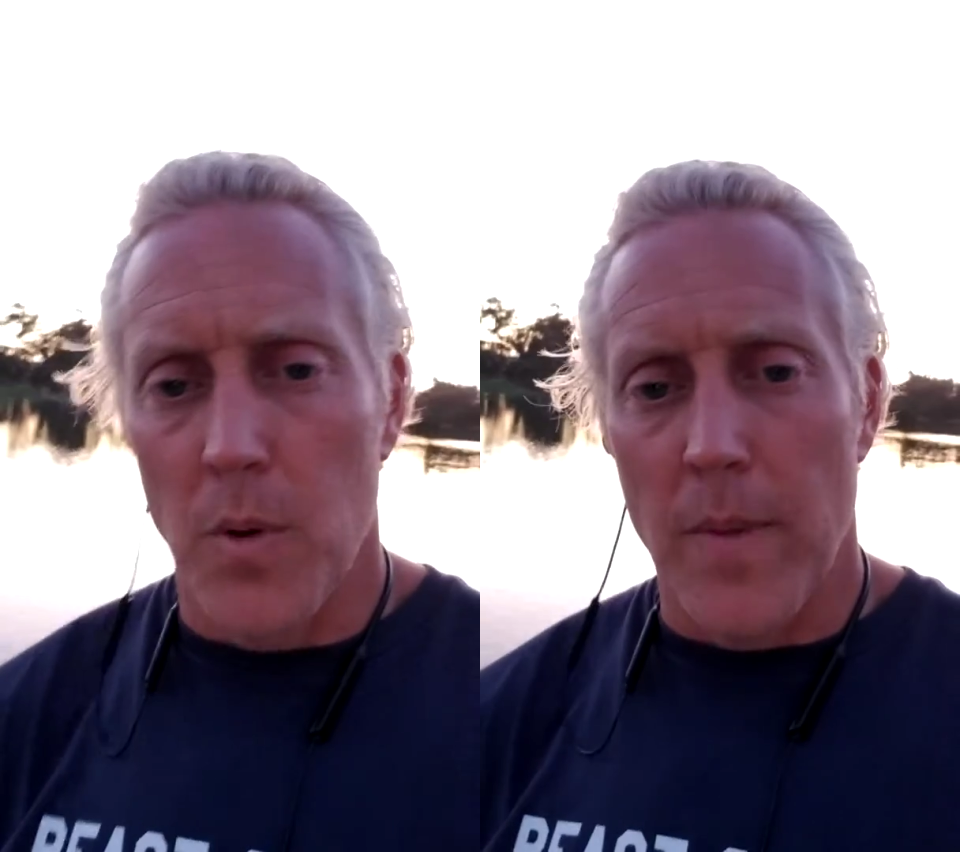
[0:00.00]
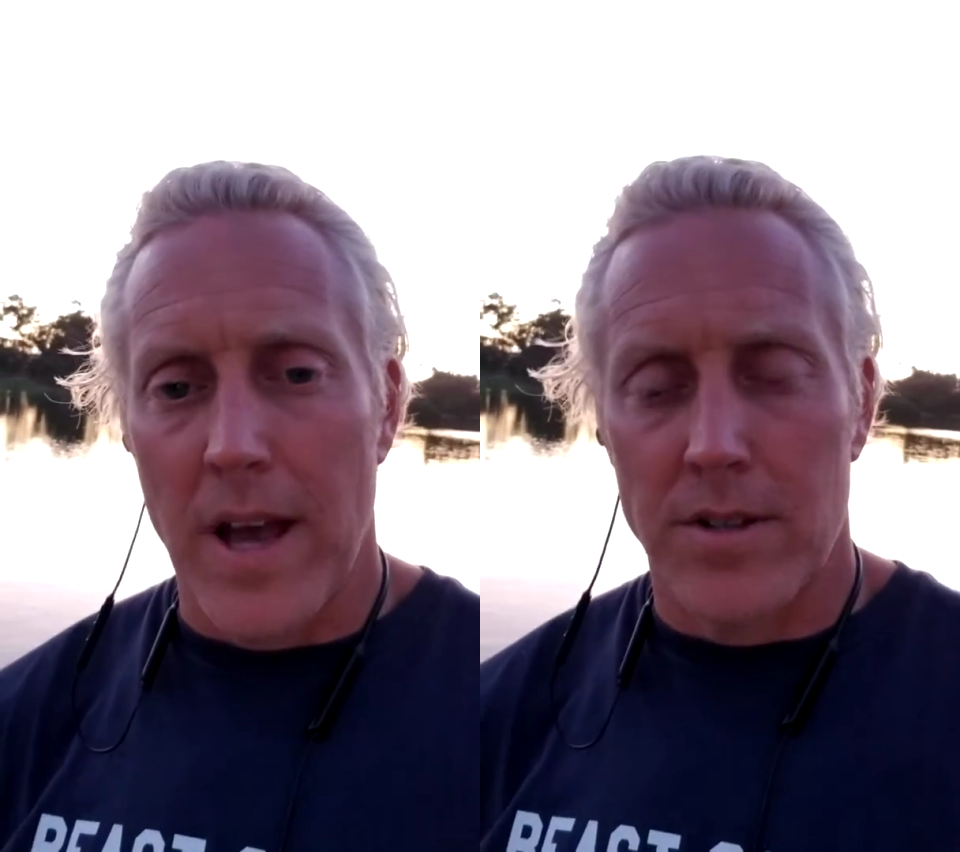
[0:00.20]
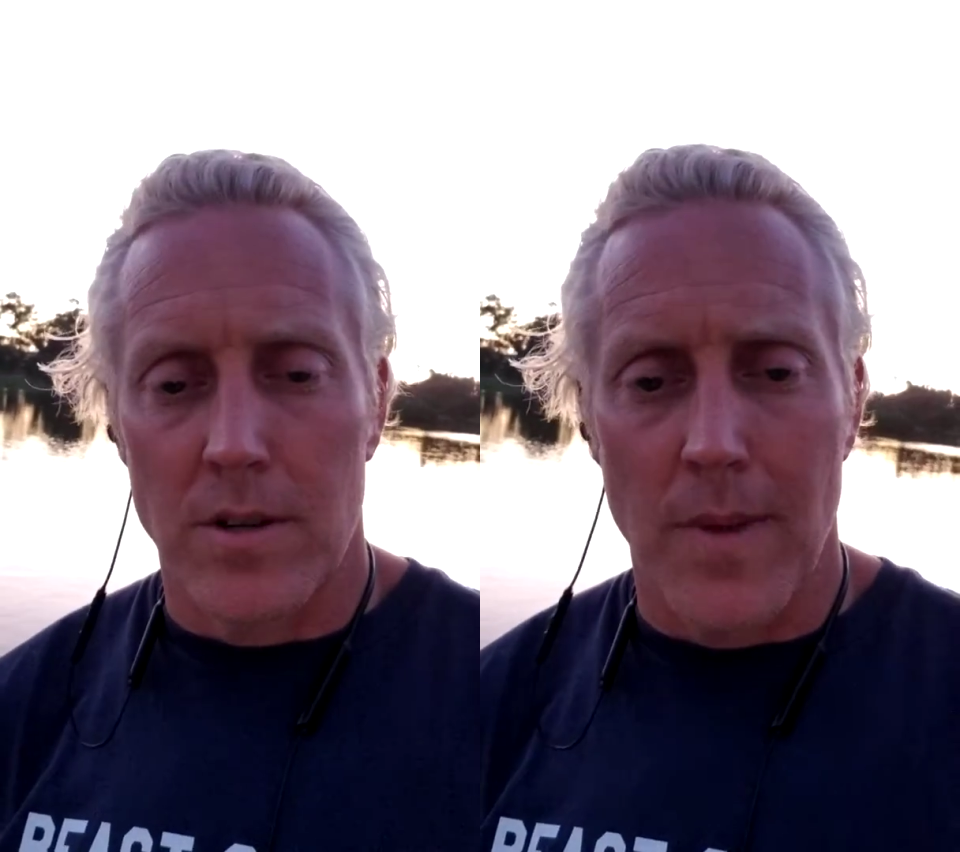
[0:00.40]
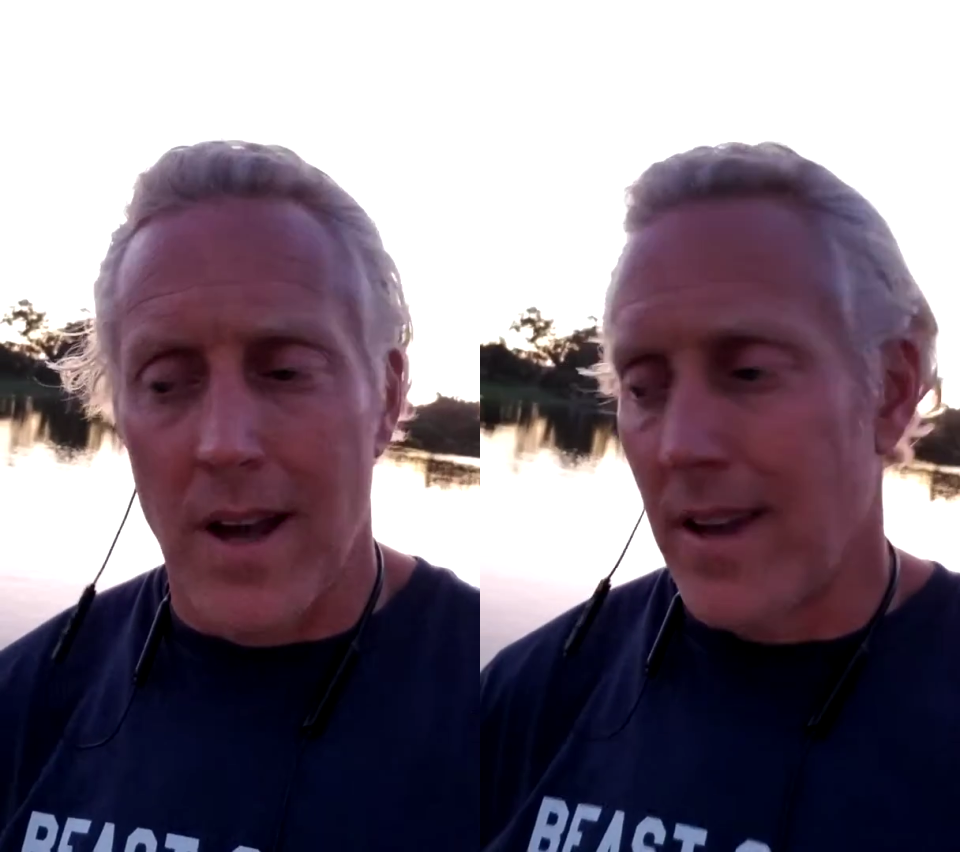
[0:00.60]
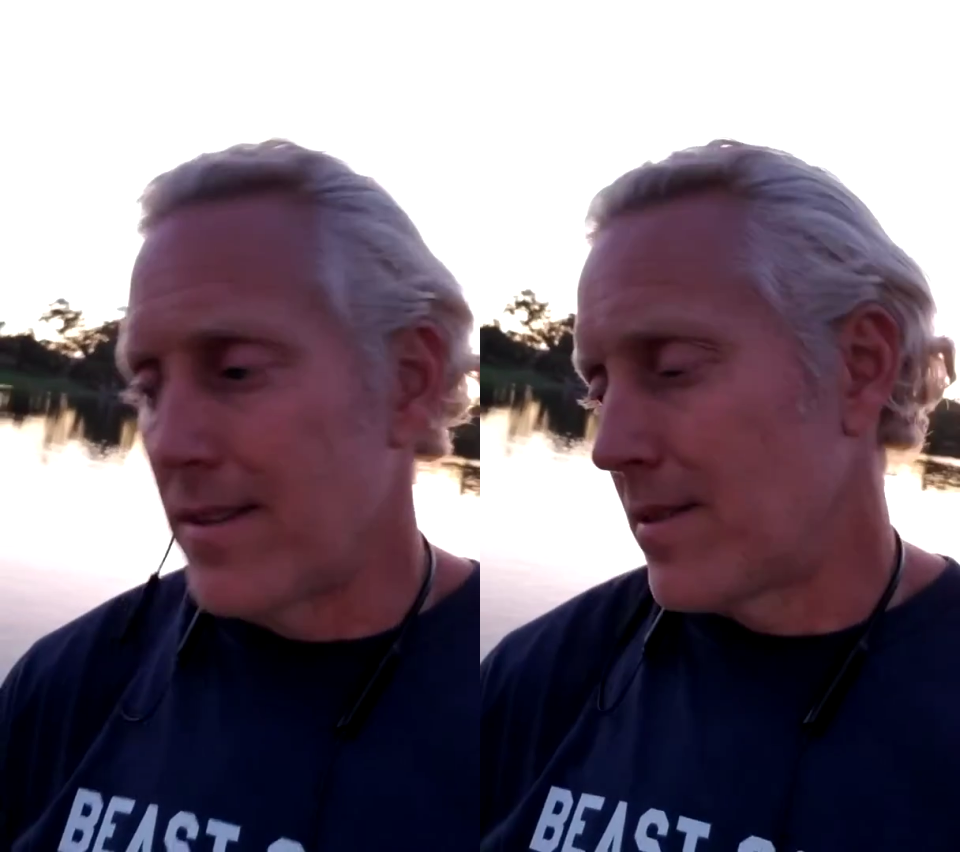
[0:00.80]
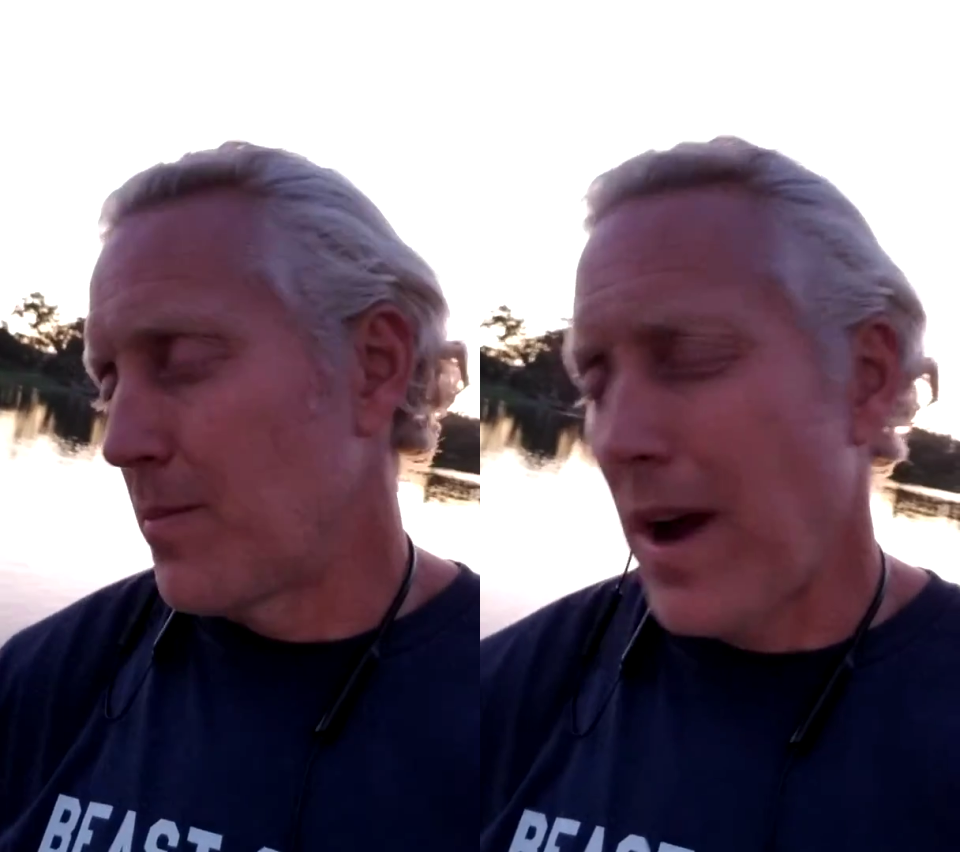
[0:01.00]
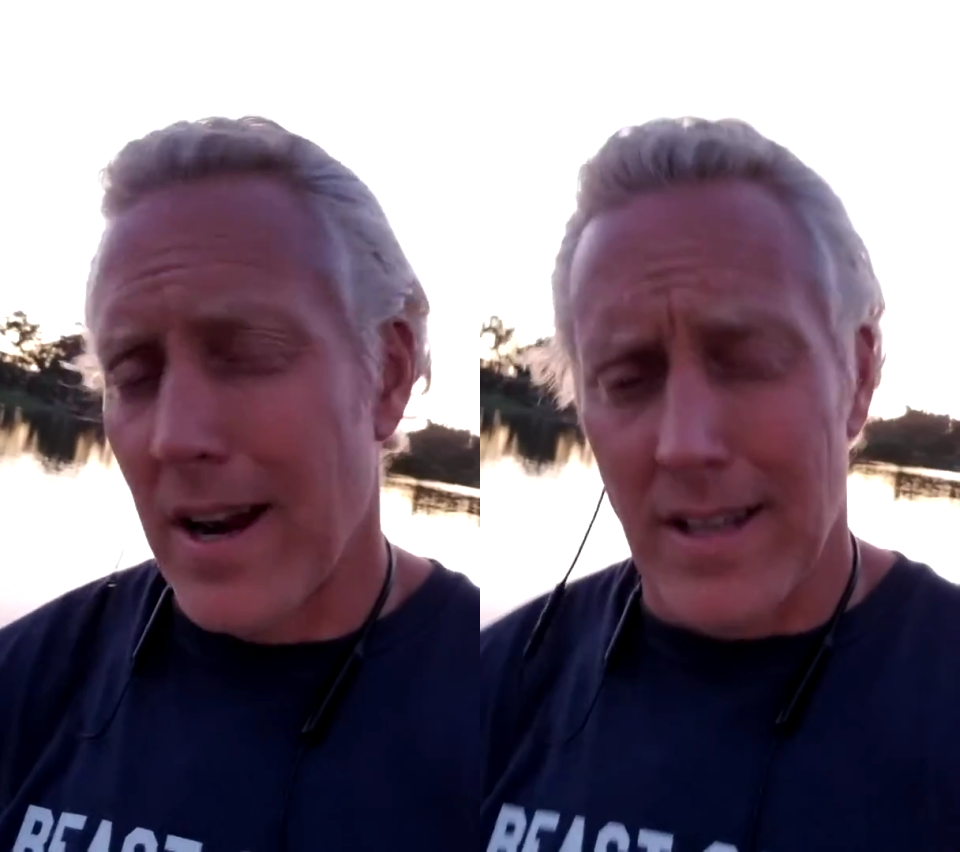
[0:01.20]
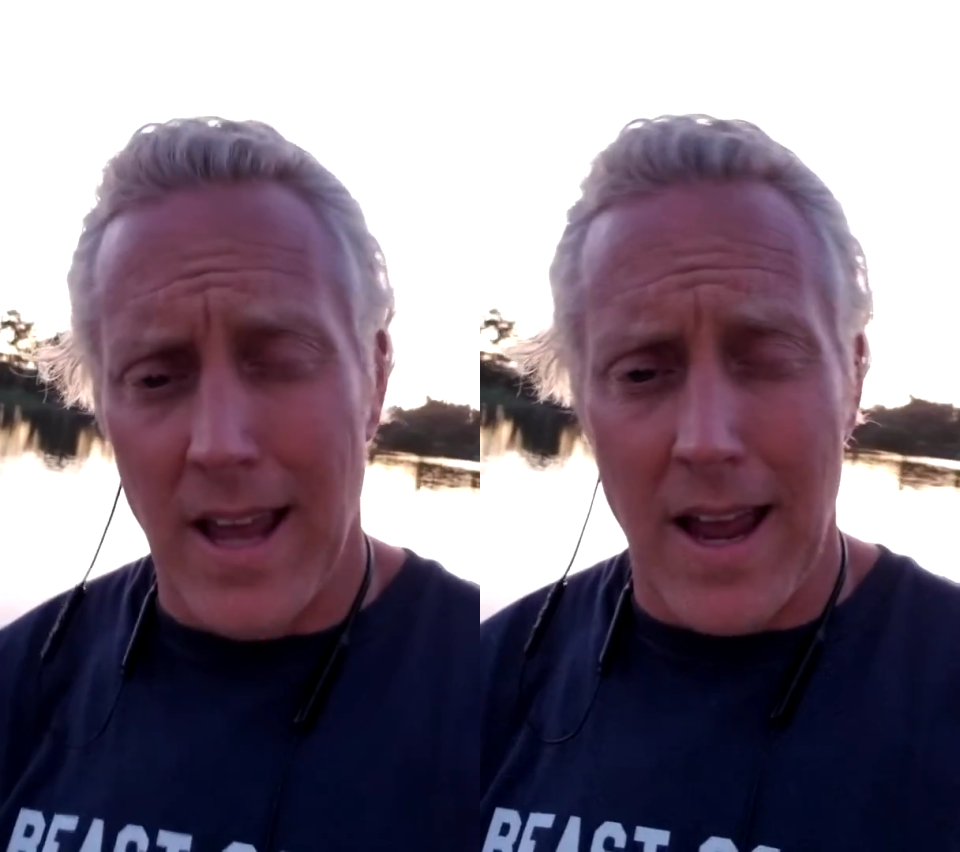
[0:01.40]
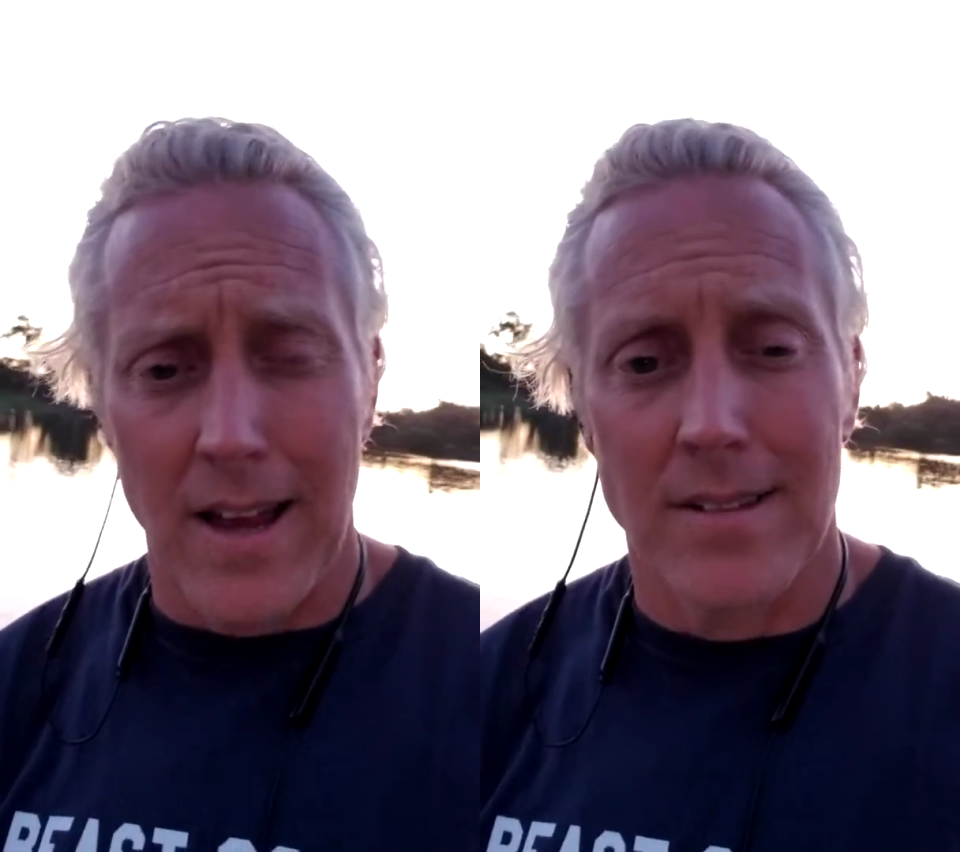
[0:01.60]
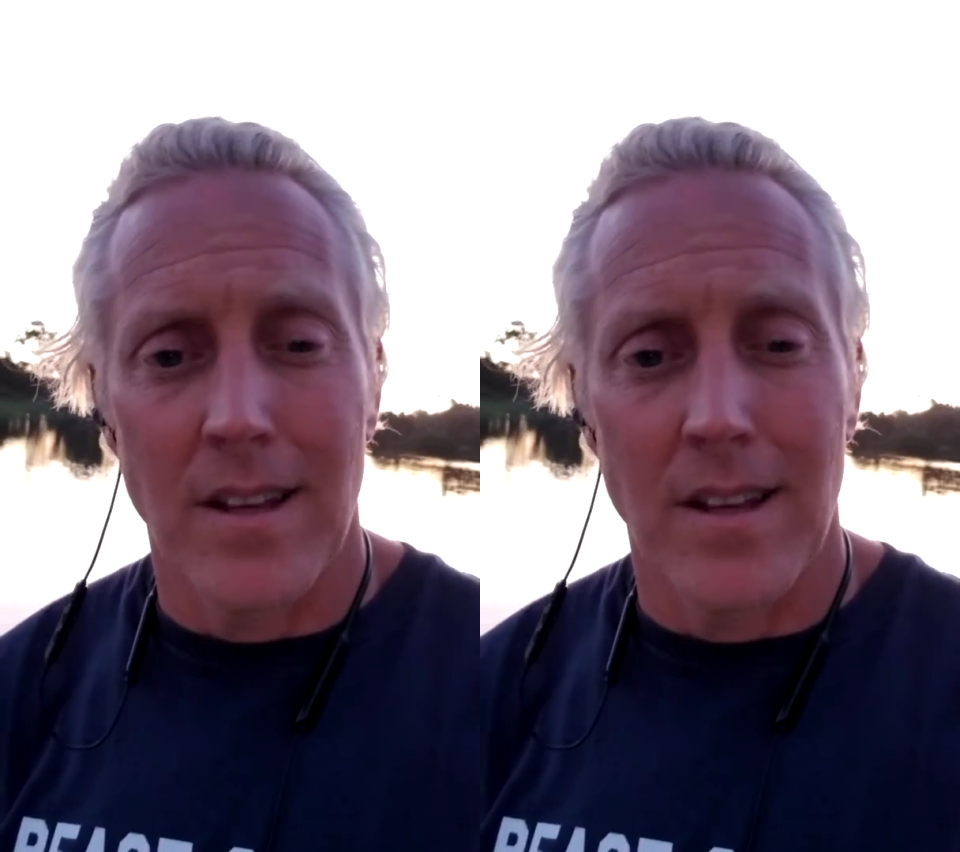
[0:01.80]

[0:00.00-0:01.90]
masterminds and podcasts.